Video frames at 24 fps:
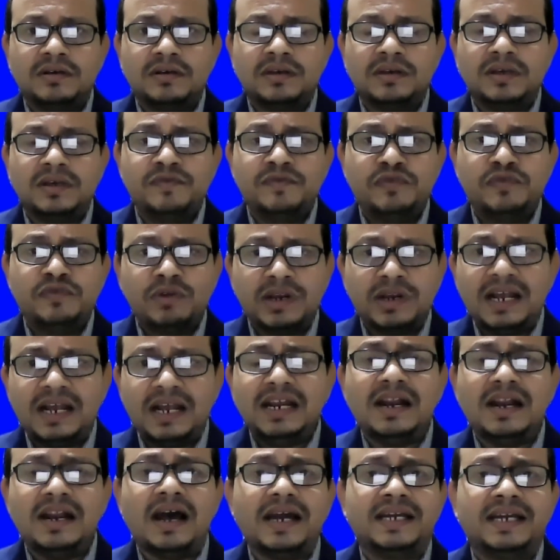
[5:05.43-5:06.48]
If you
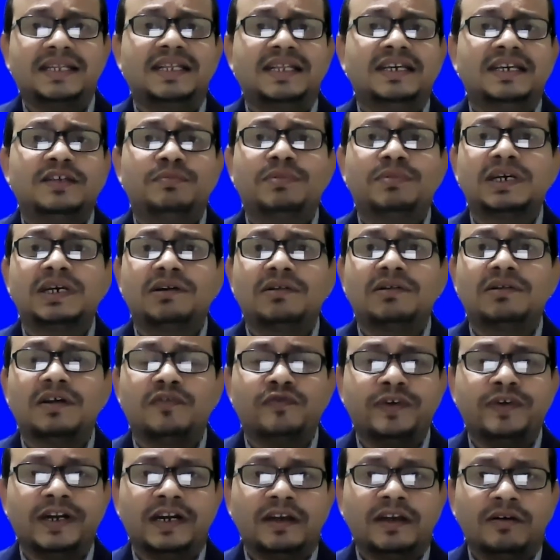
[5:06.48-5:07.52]
really like this particular
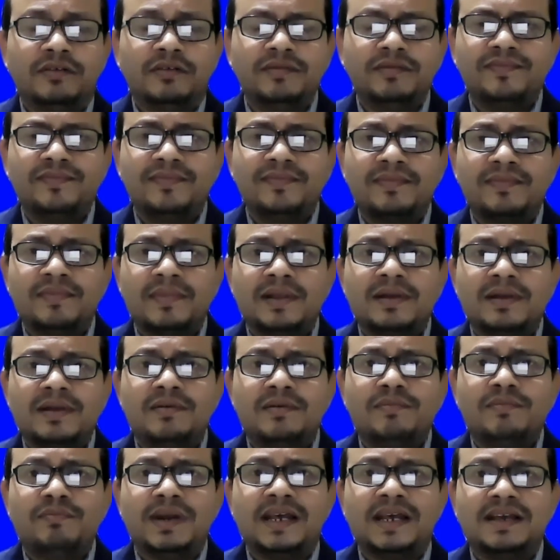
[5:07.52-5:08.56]
video,
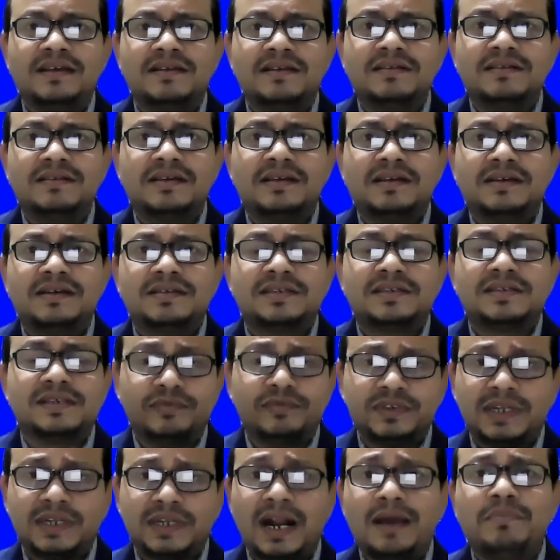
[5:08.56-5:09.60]
please
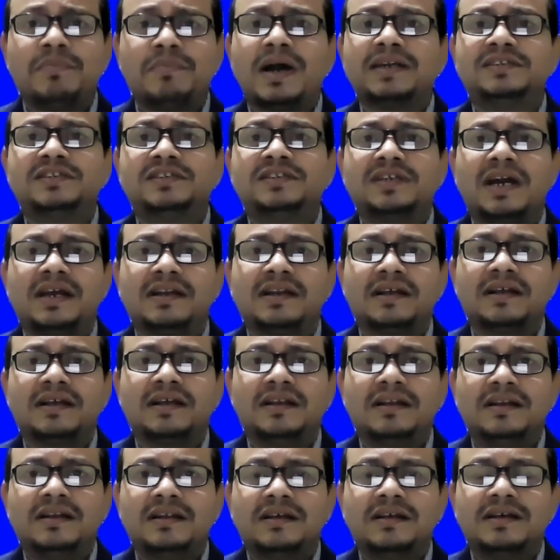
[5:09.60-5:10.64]
subscribe my channel
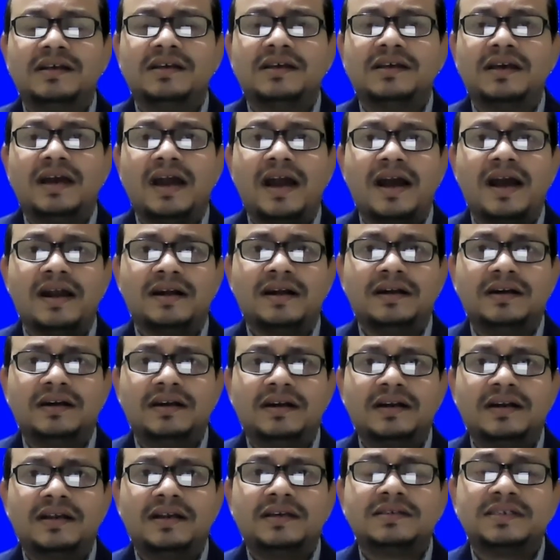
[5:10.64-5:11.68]
and
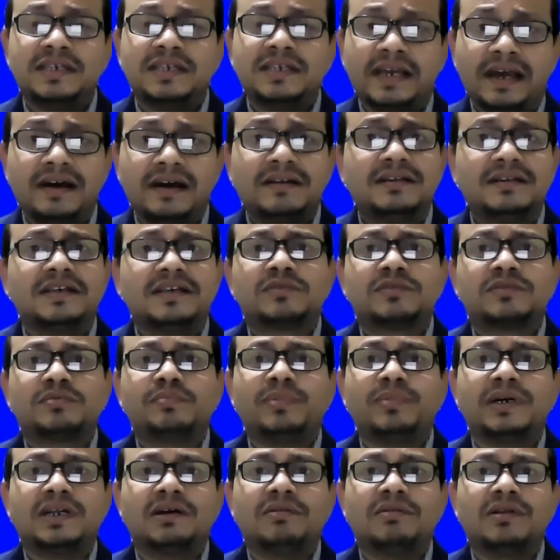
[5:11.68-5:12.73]
share this
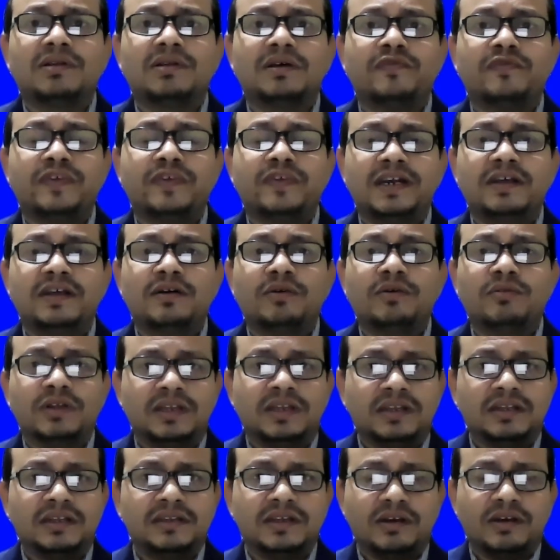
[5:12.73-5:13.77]
particular video with
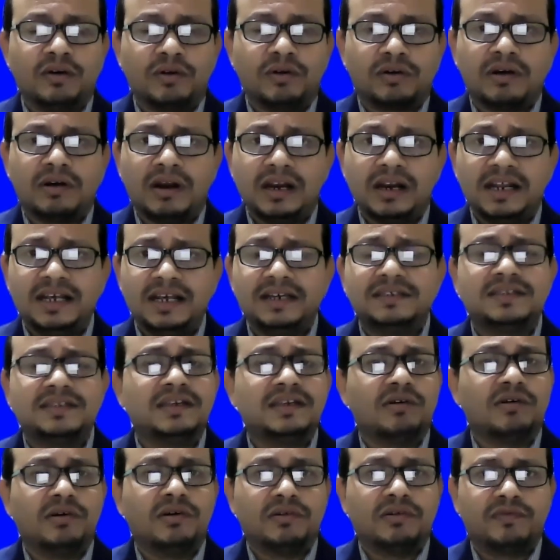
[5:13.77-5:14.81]
your colleagues,
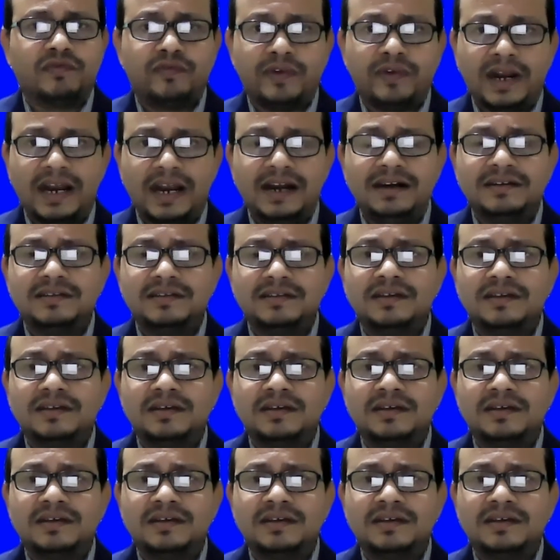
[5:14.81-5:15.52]
your friends,